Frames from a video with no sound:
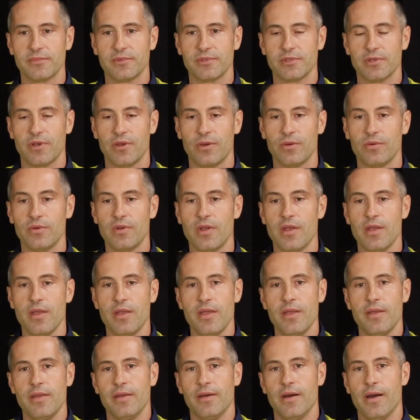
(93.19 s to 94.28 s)
So
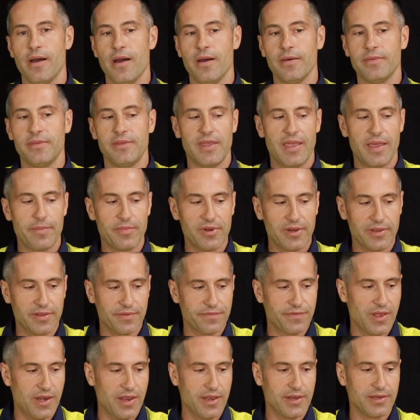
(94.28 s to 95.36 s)
the M-Elec
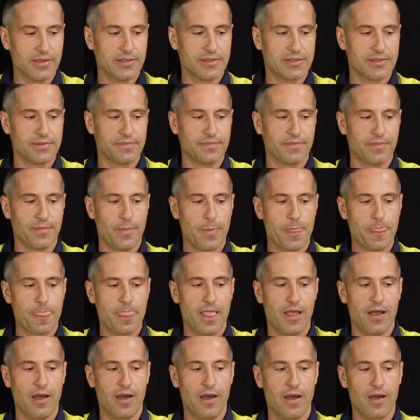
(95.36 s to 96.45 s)
fittings
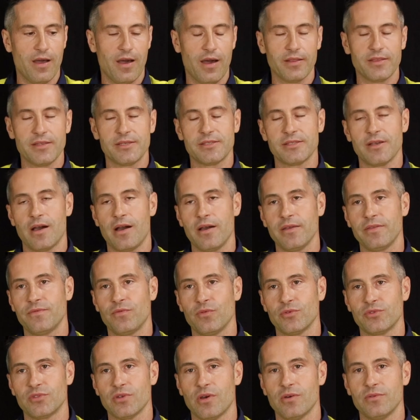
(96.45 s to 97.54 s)
are designed
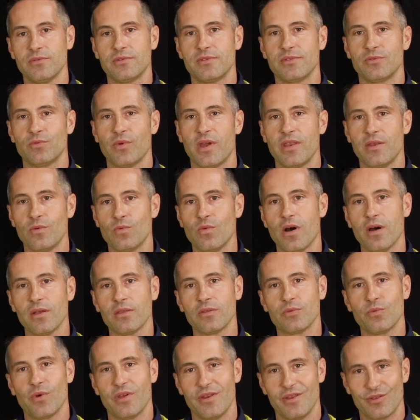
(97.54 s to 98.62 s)
for zones 21,
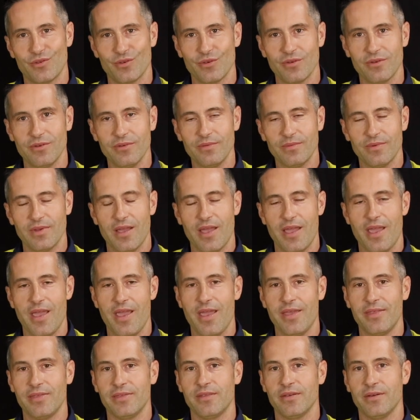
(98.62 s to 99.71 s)
22
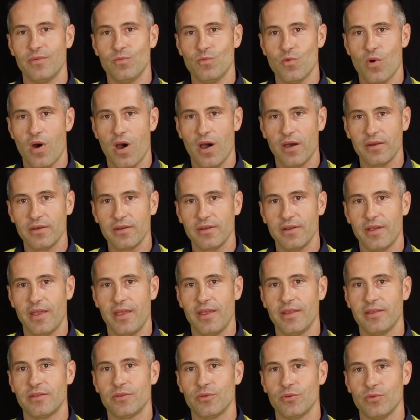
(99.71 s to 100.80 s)
and 1
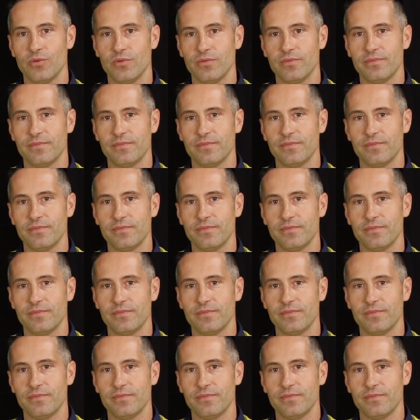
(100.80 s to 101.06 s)
and 2.